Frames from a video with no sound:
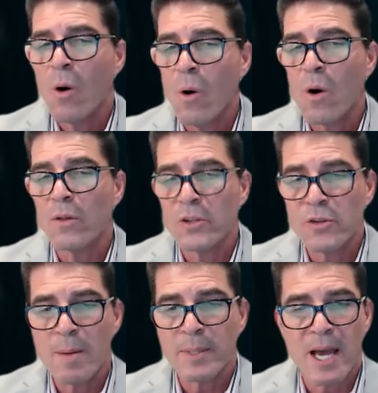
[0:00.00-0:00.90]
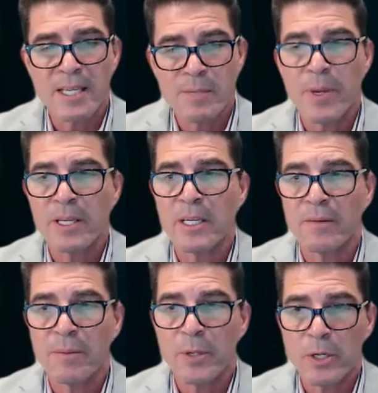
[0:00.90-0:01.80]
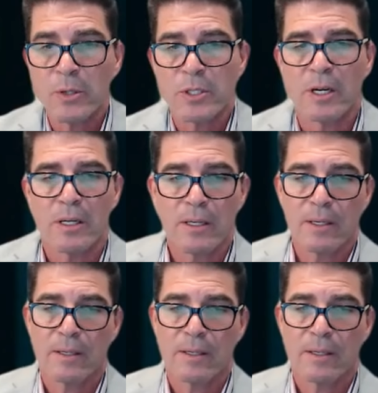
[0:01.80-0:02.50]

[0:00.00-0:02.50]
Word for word: or the dramatized opinion of the producer.